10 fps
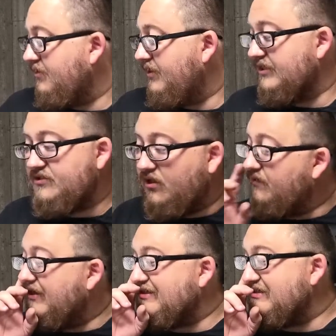That's all
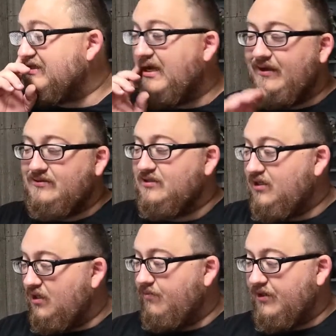I've got to say
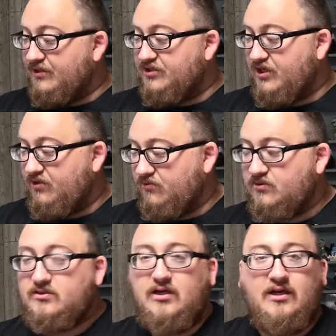about the
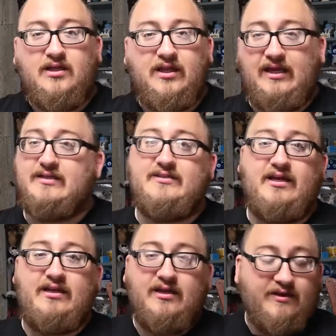jHorn. Like I
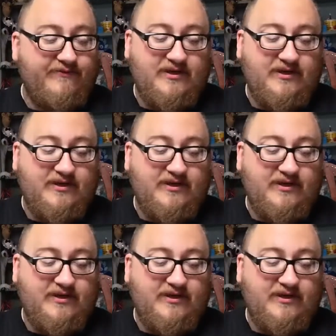said, if